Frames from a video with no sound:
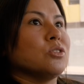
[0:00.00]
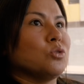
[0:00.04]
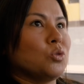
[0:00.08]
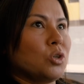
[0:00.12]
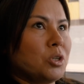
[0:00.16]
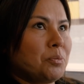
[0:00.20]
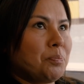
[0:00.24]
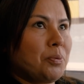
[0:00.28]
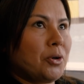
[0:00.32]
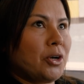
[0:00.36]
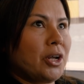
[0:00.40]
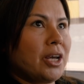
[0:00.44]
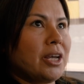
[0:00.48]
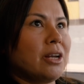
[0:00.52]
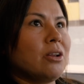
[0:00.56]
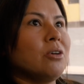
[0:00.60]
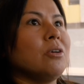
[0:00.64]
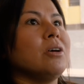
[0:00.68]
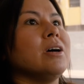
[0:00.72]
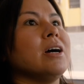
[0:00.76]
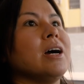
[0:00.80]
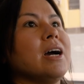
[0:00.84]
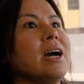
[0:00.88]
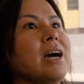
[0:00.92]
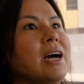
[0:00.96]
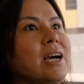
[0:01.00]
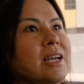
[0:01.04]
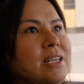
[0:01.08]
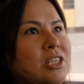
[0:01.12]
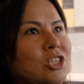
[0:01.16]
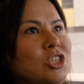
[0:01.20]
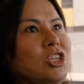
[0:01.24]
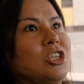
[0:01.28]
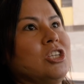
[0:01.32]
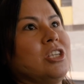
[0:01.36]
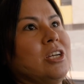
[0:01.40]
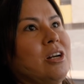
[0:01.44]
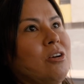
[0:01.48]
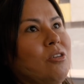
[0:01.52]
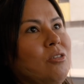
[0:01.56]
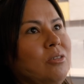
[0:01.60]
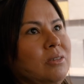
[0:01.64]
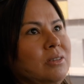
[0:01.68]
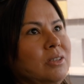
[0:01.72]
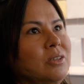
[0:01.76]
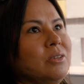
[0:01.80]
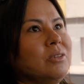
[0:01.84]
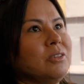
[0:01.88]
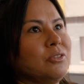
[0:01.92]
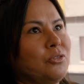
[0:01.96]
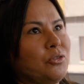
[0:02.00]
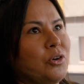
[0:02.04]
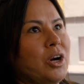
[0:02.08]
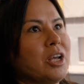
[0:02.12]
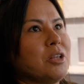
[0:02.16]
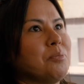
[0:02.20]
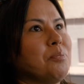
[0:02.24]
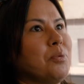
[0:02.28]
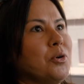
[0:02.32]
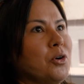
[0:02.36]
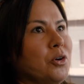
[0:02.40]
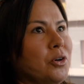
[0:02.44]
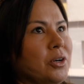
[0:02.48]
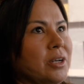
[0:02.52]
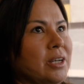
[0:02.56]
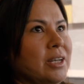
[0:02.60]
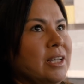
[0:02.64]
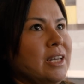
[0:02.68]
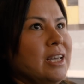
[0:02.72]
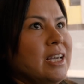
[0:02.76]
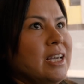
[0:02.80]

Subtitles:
sweet potato, and chicharrón, no? Fried pork.